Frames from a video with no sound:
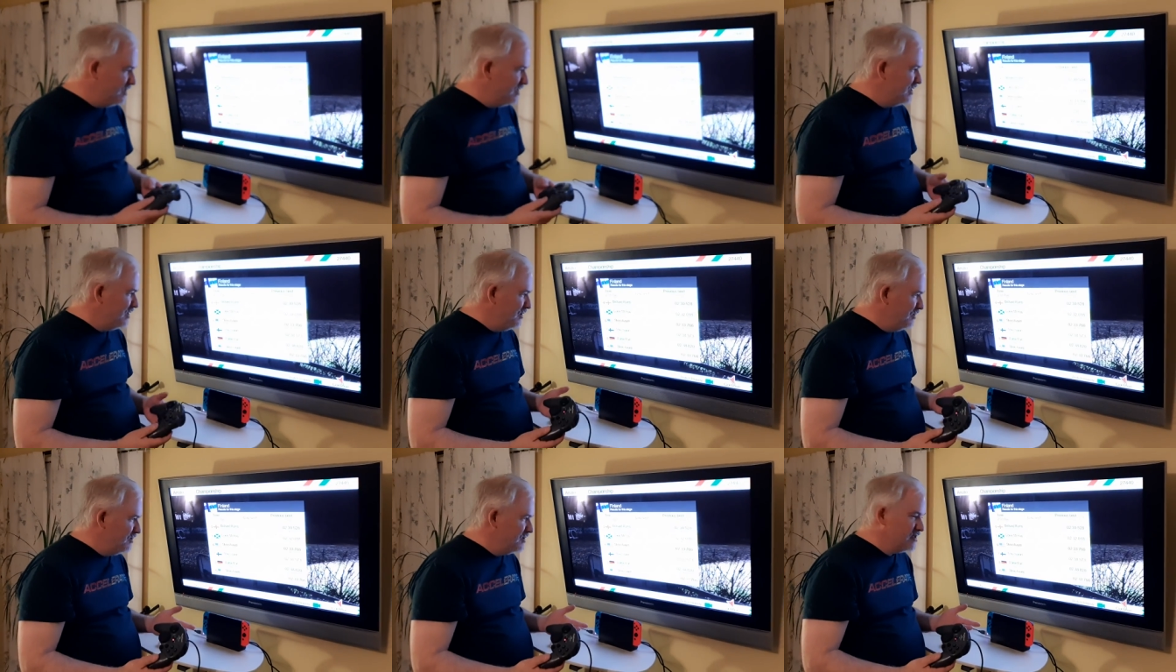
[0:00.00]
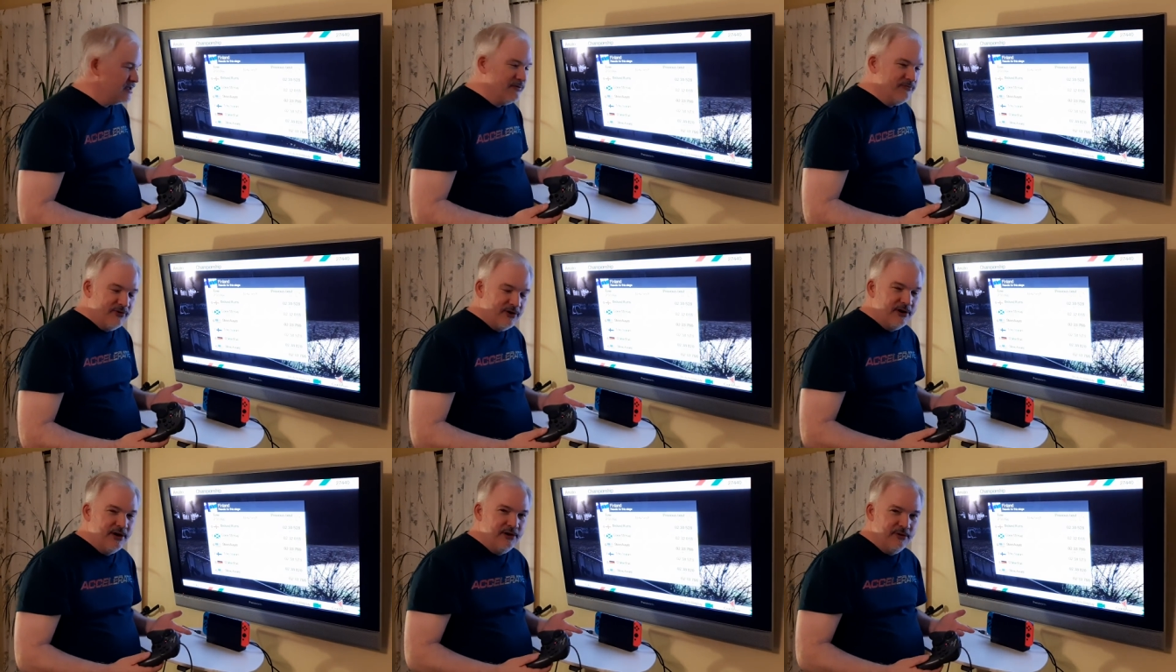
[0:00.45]
to use
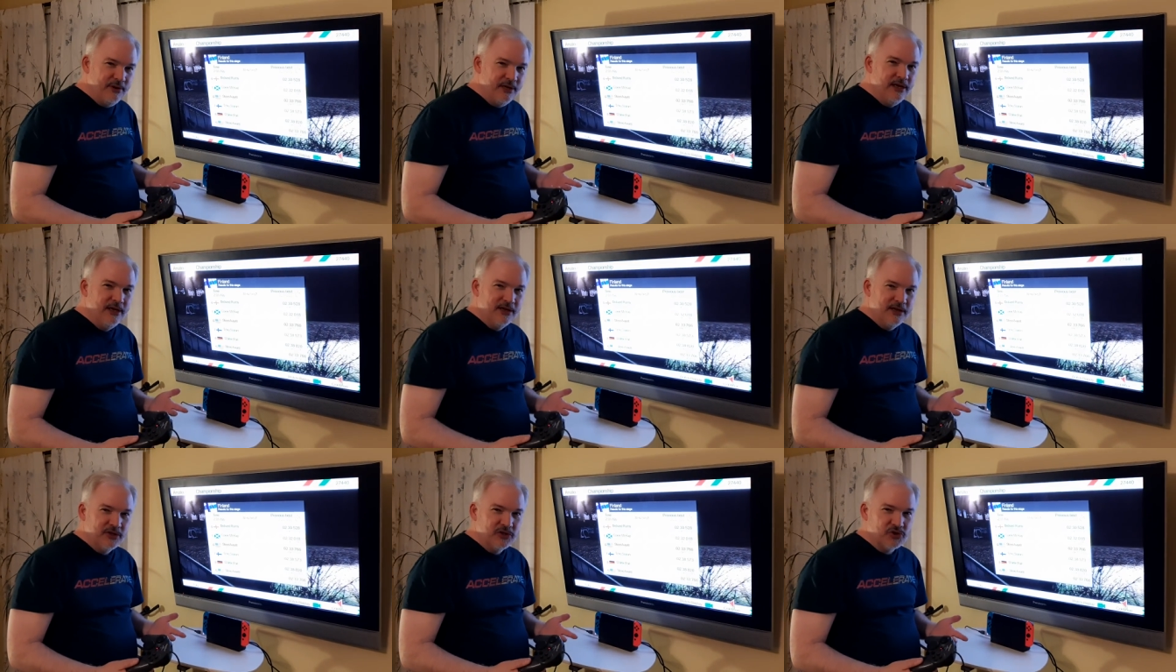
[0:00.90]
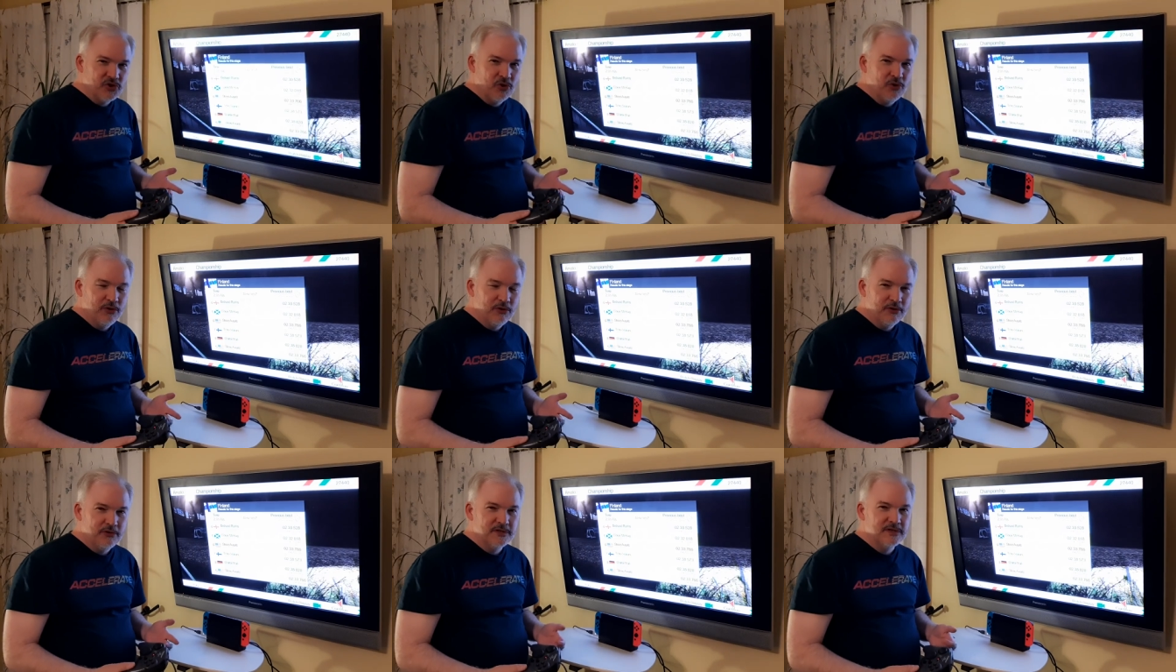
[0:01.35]
some very unique
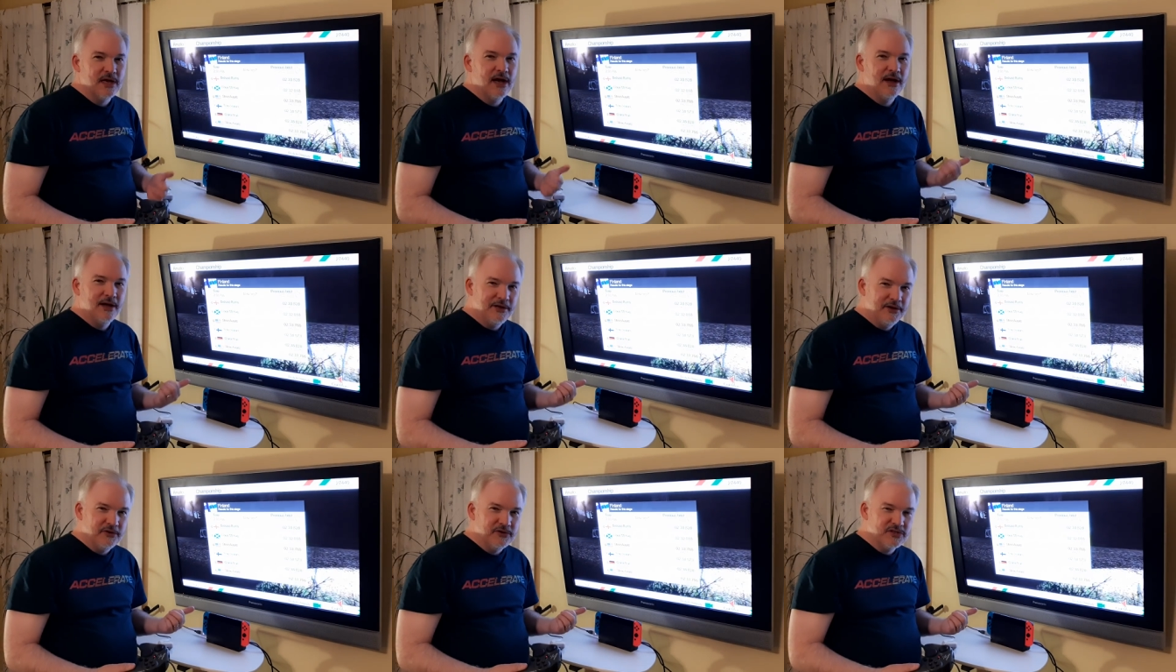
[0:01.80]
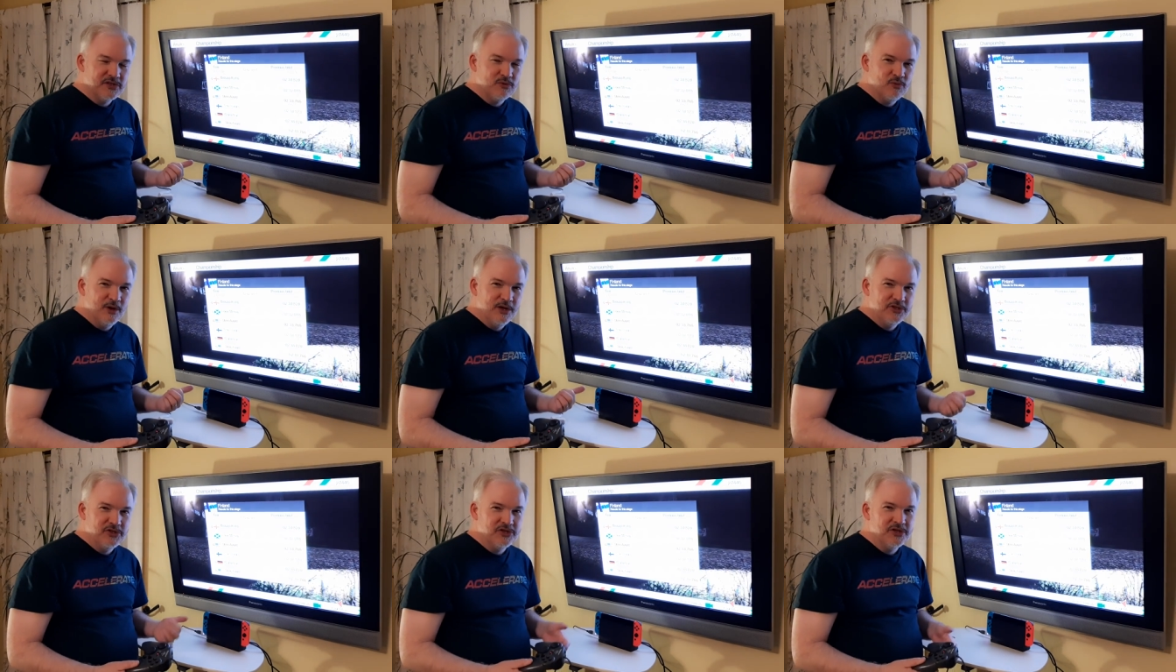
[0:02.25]
controllers on your
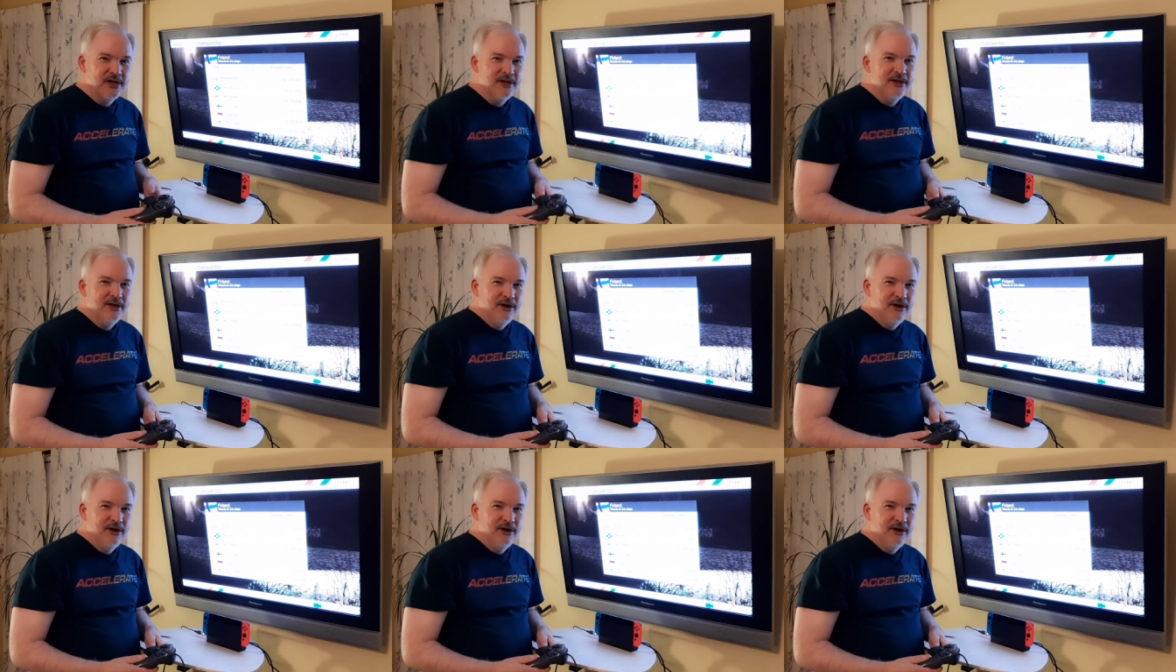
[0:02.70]
Switch.